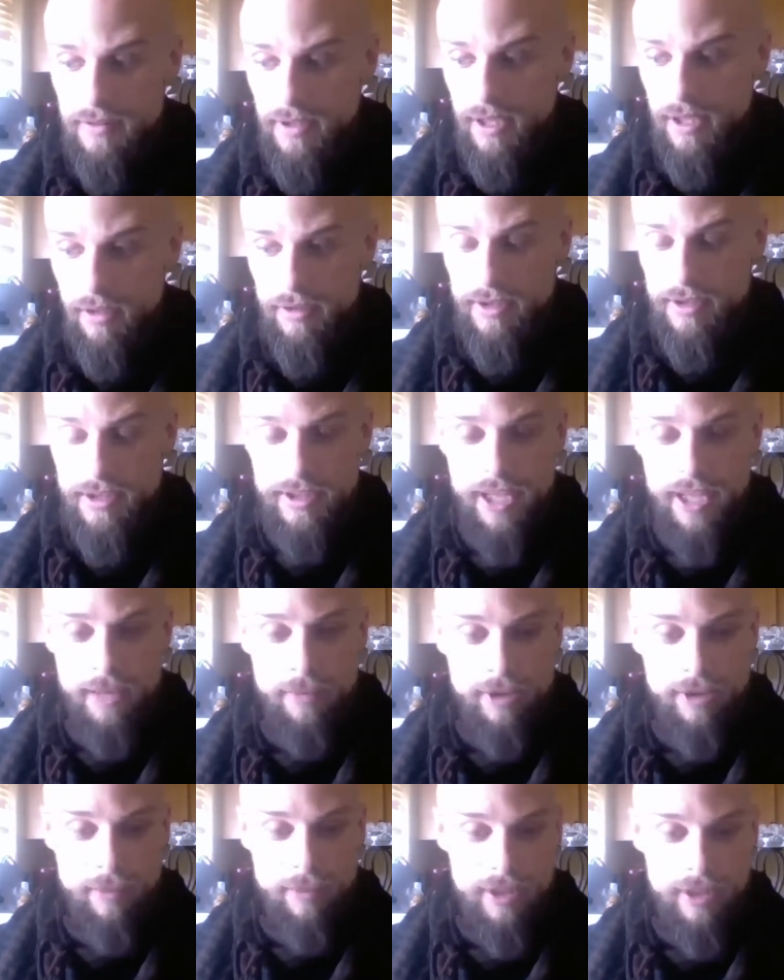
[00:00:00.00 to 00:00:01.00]
It was the same
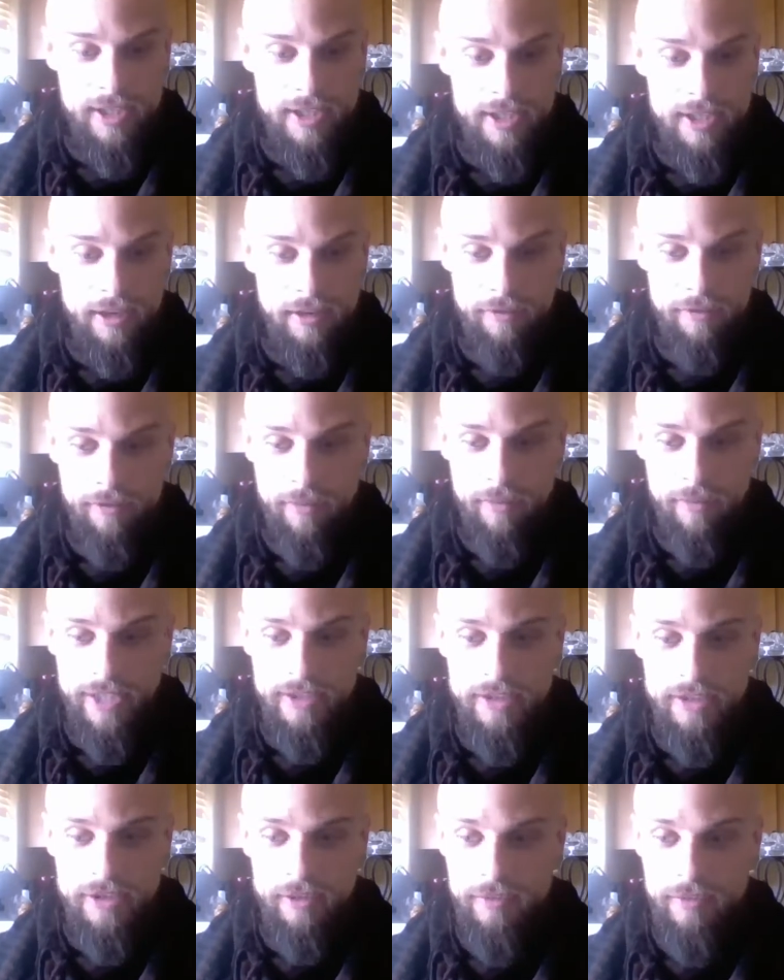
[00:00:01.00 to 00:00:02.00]
in the military for my
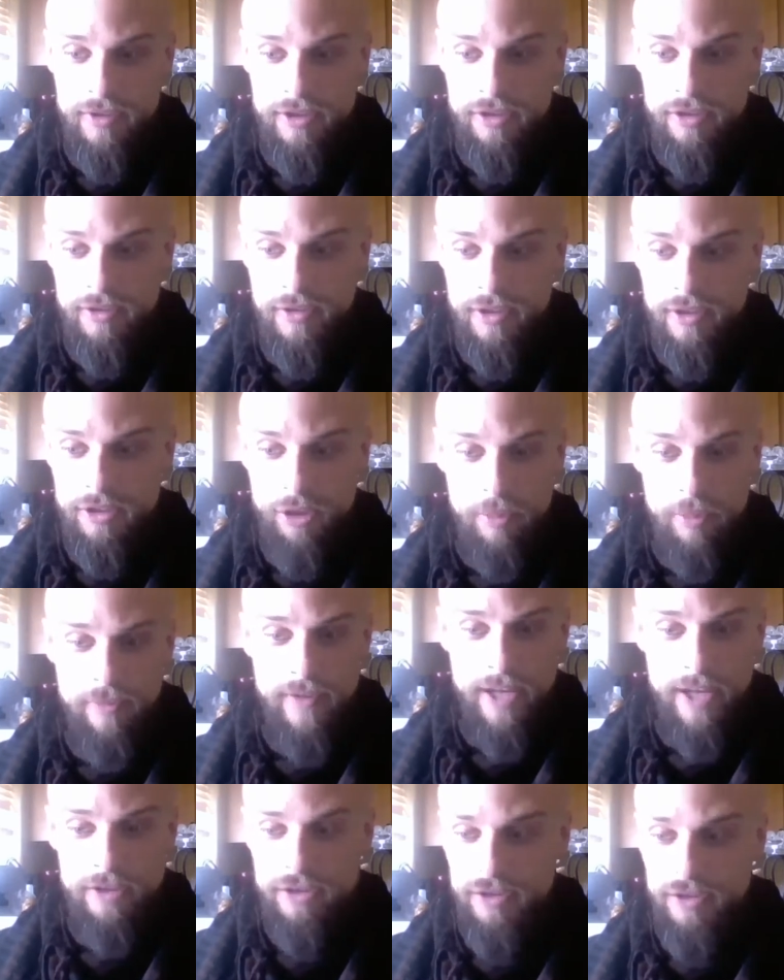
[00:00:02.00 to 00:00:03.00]

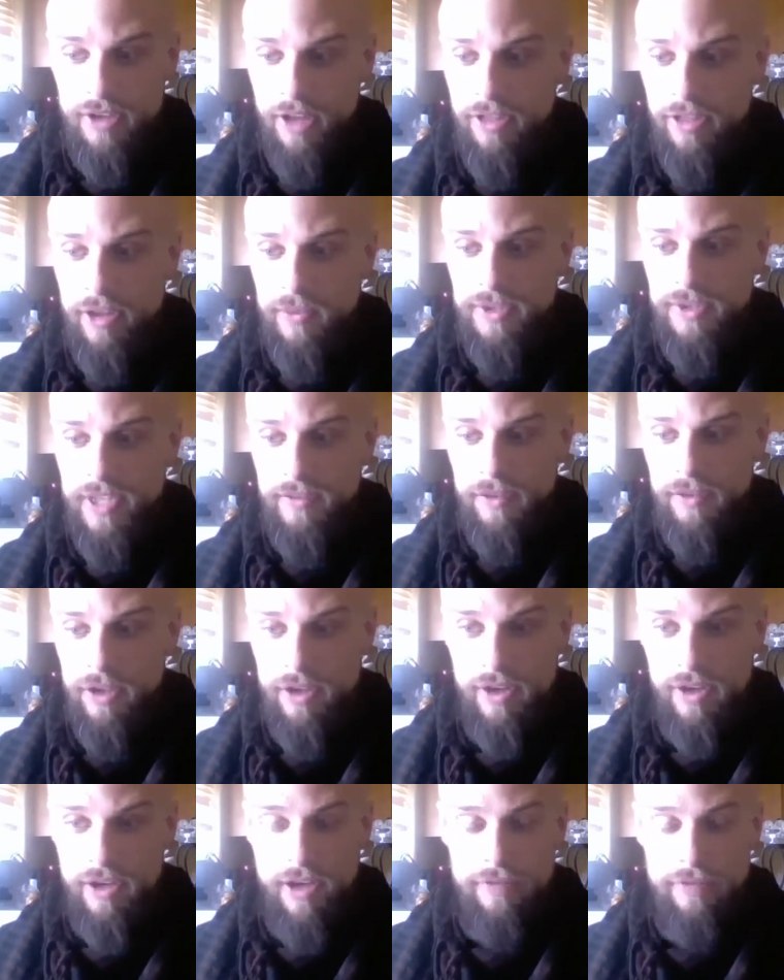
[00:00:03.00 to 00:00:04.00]
supervisor. Nothing was ever
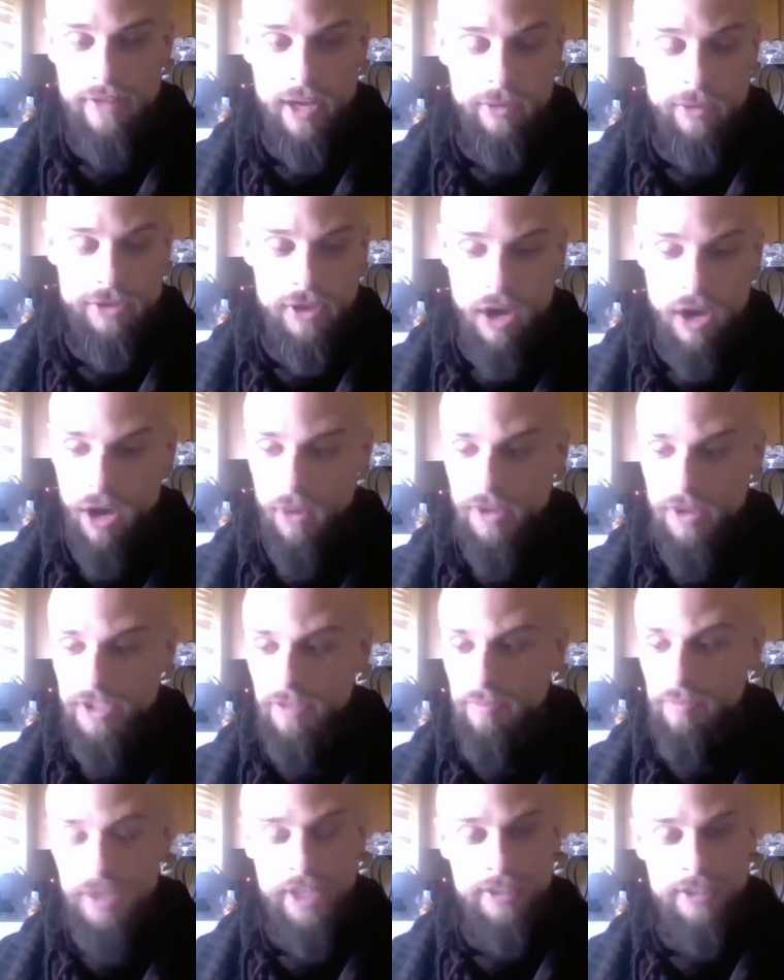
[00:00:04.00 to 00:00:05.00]
good enough. I was always a
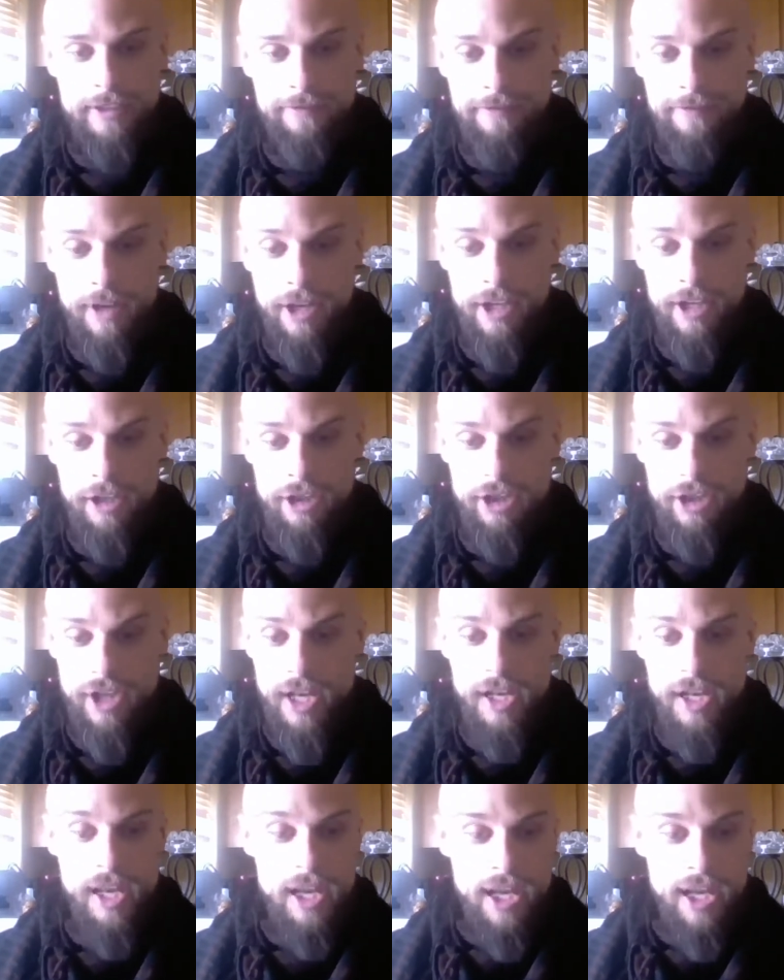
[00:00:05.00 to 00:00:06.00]
piece of fucking
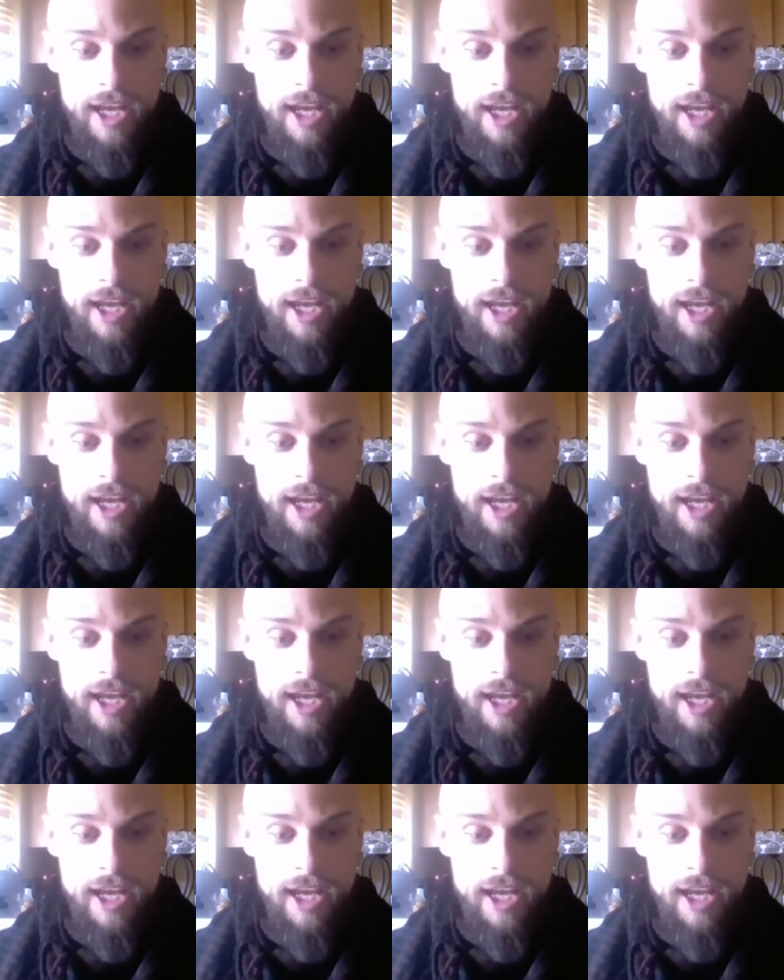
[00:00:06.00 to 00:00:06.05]
shit.